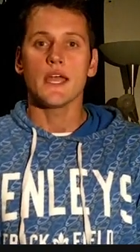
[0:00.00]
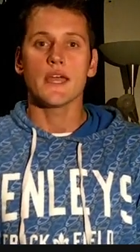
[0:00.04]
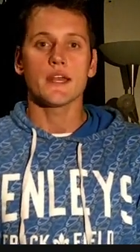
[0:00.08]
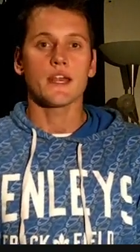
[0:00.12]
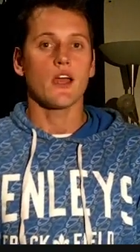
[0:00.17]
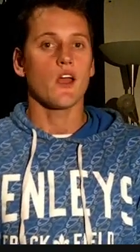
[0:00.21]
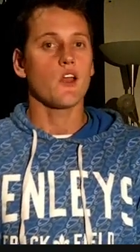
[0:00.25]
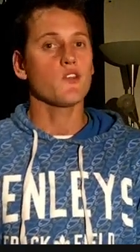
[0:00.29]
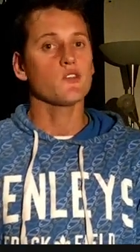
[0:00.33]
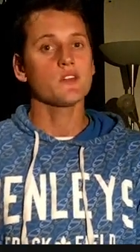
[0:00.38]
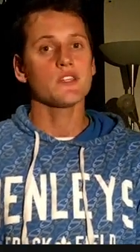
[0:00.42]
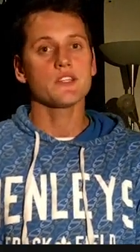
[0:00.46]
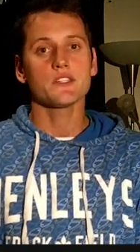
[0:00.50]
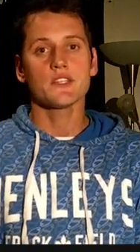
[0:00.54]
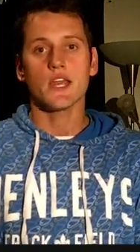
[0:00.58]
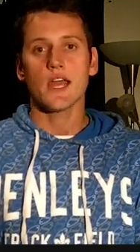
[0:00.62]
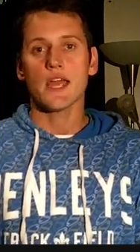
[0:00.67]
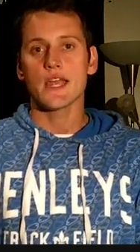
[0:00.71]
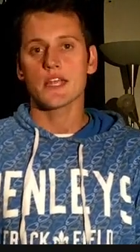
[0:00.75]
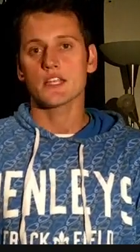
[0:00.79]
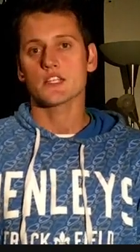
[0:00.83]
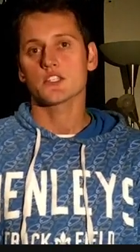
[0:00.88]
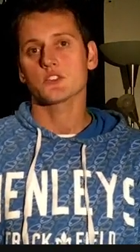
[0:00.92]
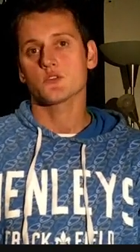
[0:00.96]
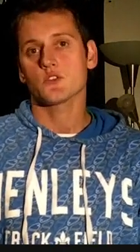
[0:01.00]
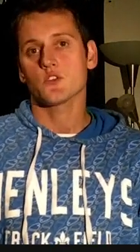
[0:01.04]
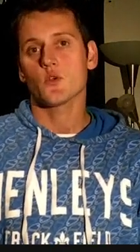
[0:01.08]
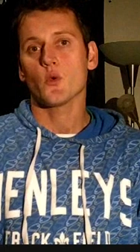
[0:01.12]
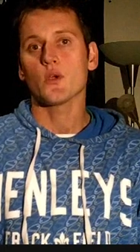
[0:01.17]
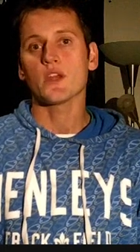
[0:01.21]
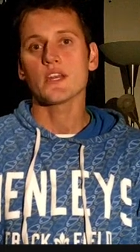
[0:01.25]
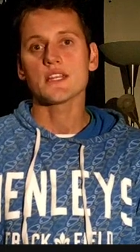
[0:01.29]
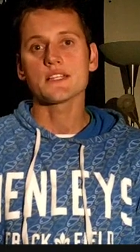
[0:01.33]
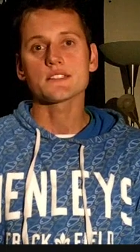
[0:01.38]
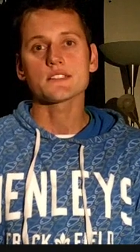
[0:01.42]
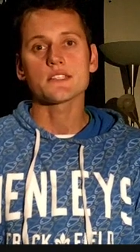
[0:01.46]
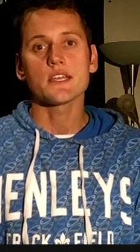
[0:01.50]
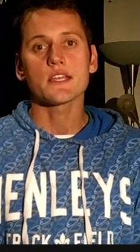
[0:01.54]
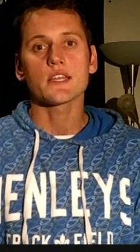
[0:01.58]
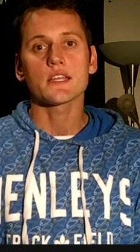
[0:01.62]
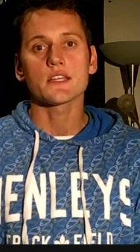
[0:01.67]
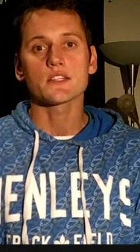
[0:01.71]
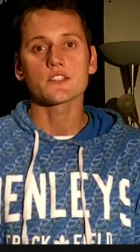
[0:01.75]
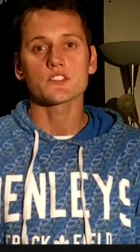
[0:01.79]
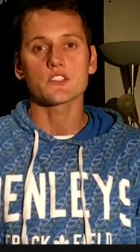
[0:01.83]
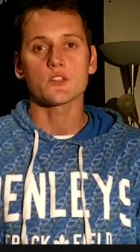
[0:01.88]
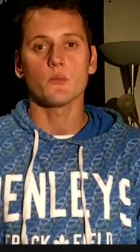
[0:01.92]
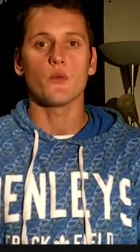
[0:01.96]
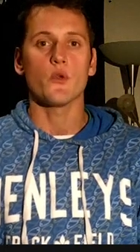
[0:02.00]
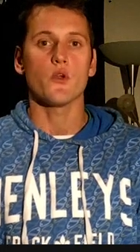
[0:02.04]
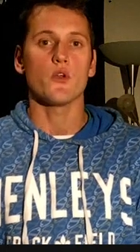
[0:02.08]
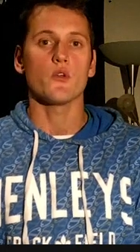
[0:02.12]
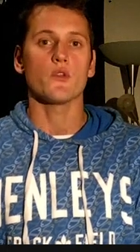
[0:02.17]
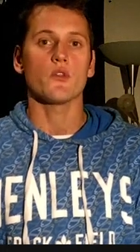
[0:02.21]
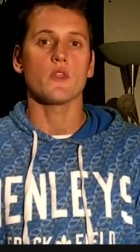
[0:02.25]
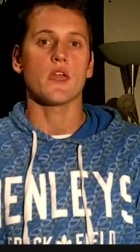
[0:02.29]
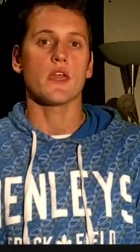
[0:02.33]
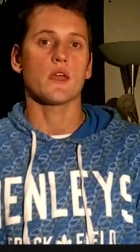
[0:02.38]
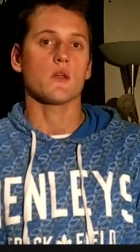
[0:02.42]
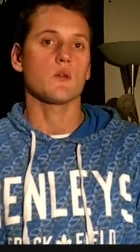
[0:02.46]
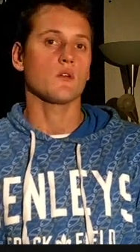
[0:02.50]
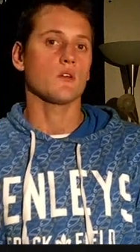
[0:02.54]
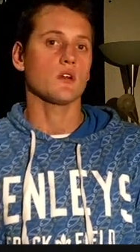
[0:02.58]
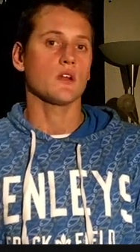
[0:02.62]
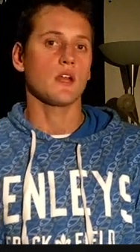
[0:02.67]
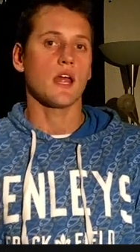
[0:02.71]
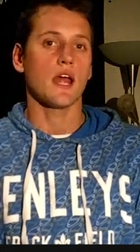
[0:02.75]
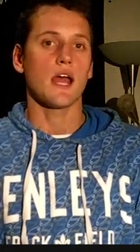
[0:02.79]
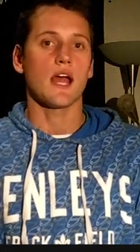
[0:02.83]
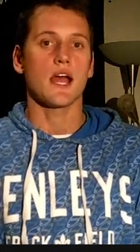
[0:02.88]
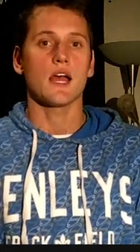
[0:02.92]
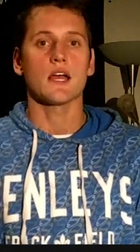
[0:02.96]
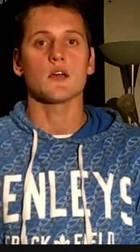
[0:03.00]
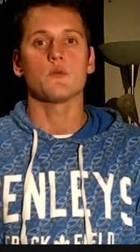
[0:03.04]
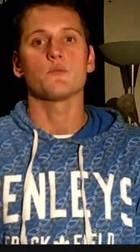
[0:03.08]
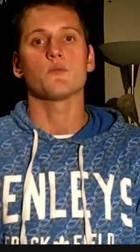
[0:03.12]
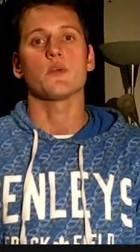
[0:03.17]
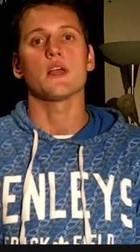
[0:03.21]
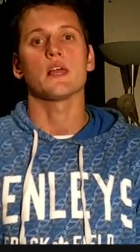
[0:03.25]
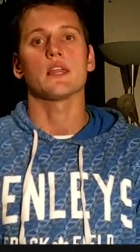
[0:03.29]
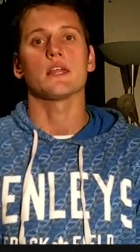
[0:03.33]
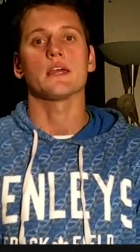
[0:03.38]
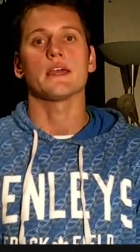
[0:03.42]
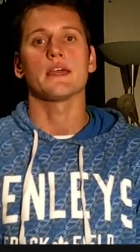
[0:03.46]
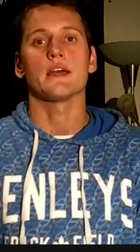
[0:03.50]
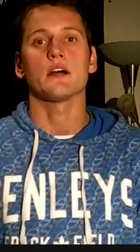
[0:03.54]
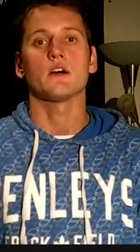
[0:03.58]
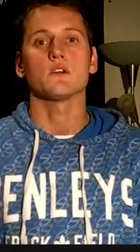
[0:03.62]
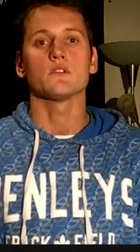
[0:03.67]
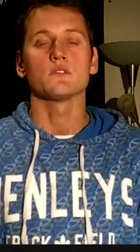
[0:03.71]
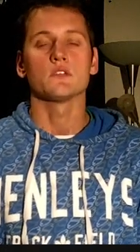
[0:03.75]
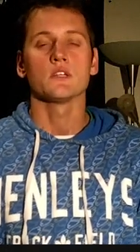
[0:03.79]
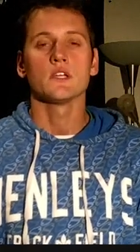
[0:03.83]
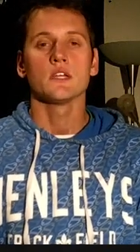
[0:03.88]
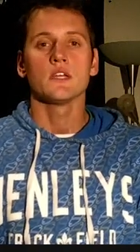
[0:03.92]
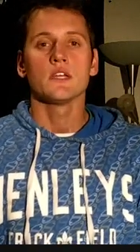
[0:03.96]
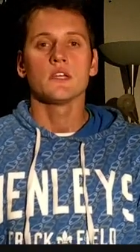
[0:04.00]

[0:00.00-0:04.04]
and it only takes 20 seconds to burn that impeller out.